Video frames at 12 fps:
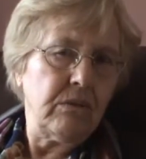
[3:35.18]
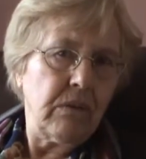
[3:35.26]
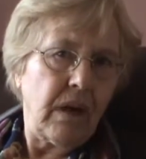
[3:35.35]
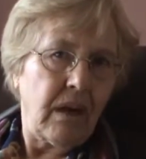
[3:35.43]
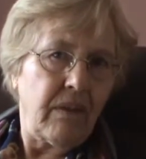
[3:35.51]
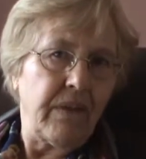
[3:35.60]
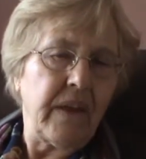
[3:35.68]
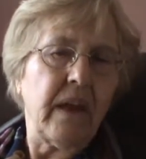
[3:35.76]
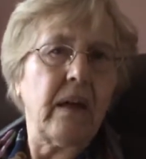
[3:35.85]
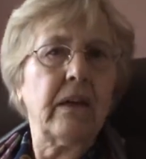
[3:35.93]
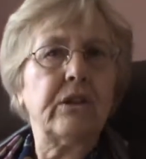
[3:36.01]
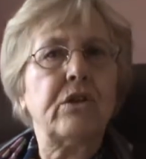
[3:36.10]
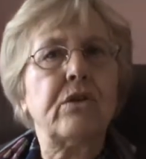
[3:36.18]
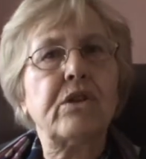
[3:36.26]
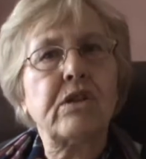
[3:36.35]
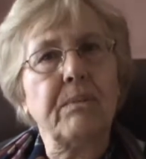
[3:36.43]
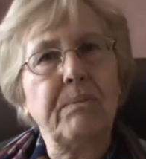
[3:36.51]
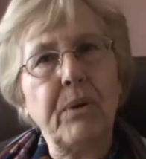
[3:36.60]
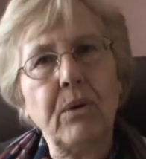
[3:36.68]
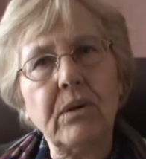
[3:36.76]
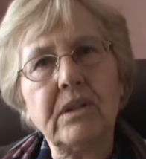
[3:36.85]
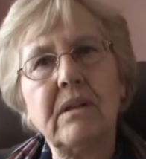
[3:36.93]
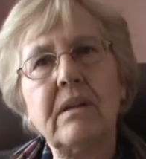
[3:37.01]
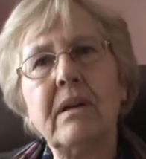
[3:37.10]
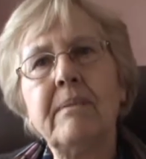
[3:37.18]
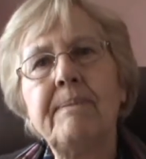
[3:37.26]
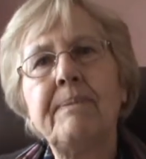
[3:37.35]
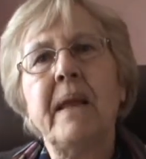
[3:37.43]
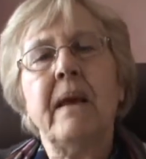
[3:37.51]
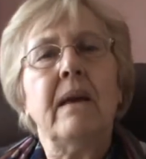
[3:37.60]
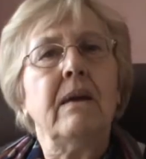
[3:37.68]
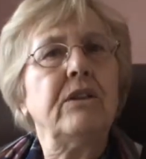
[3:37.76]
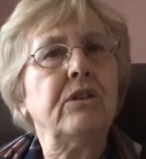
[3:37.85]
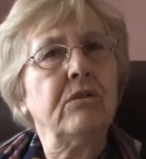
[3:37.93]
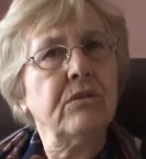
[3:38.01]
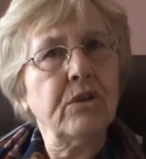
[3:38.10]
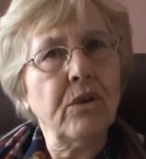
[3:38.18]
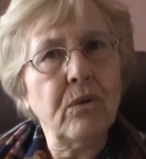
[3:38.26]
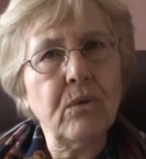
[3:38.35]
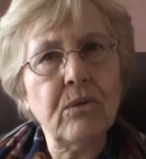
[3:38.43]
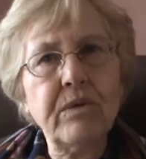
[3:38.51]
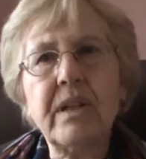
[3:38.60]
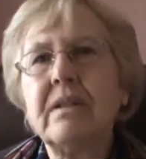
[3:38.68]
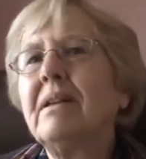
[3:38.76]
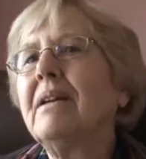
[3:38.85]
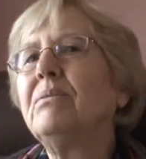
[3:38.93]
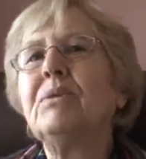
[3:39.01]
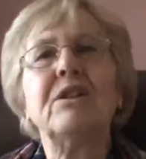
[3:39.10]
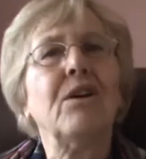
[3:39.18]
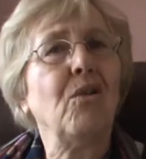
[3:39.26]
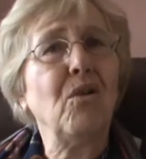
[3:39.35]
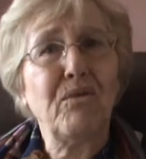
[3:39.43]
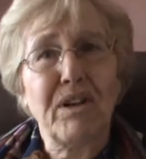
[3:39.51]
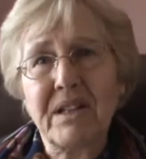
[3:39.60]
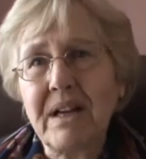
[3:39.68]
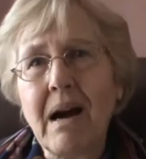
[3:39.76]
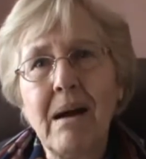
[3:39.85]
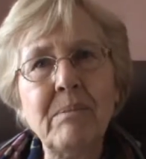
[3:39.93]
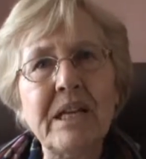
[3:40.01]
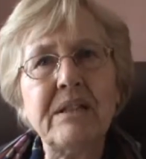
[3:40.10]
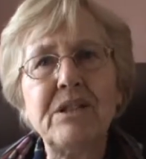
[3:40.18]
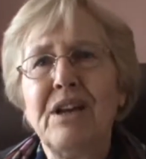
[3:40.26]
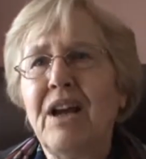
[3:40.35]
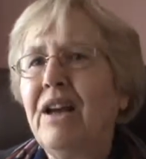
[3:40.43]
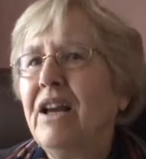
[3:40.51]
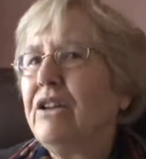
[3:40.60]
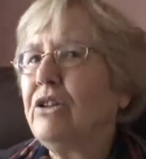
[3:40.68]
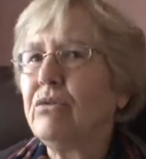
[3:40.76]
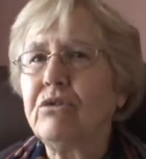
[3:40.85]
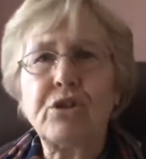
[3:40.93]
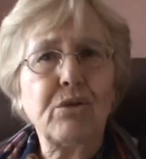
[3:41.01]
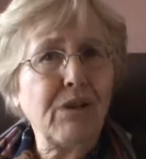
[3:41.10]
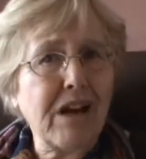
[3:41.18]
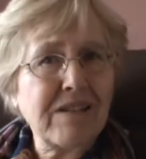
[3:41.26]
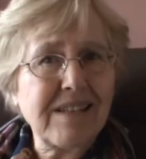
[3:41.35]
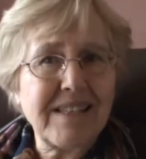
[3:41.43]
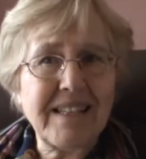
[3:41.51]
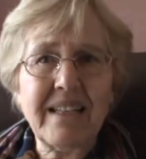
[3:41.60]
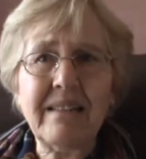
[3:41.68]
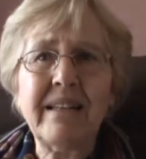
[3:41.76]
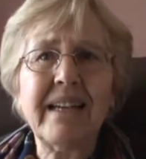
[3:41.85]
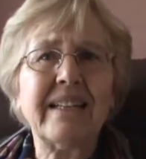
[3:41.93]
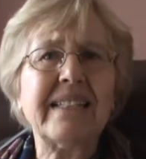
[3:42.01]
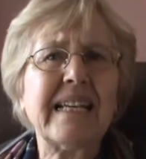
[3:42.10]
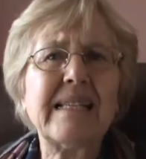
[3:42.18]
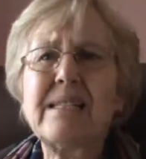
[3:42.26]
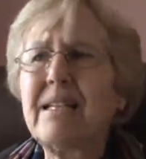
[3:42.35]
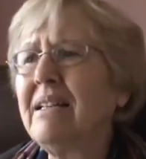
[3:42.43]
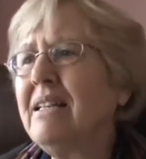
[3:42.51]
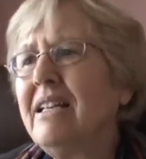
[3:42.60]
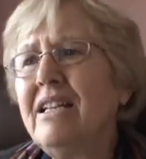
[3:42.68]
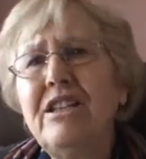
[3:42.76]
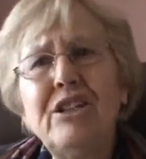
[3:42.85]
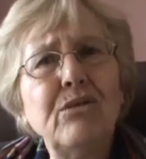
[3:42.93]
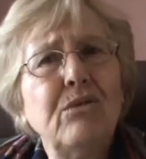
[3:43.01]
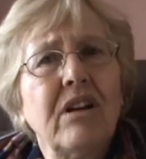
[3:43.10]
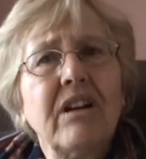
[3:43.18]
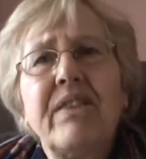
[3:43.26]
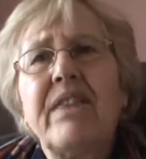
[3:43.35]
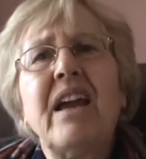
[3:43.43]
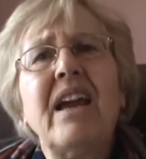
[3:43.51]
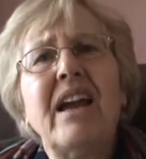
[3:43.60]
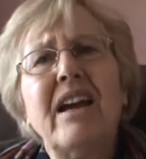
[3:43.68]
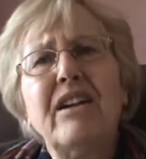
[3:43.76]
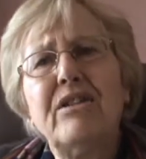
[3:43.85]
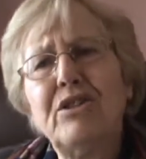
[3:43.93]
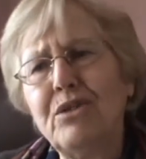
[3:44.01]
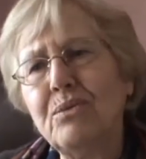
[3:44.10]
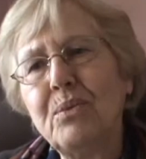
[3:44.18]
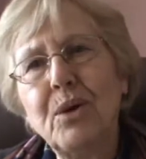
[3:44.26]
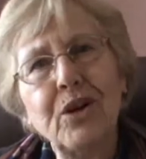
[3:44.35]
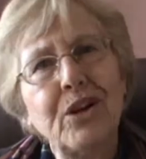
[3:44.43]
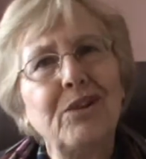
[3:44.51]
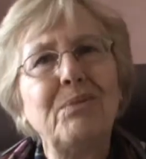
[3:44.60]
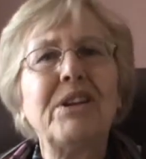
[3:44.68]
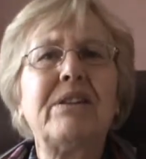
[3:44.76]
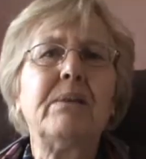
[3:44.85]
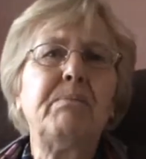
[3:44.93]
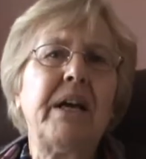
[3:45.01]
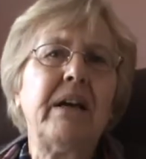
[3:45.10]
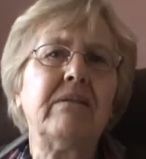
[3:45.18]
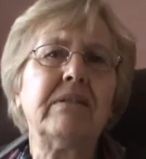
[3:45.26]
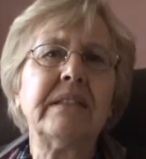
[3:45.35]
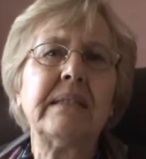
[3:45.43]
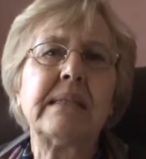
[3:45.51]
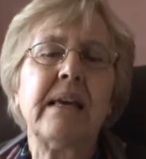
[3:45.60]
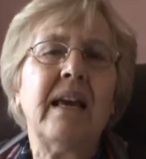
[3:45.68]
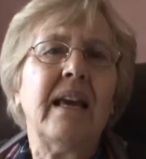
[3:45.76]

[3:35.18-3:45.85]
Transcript: You are there to support them. You know that they will overcome it. You trust in their destiny. You are there. You work with the parents.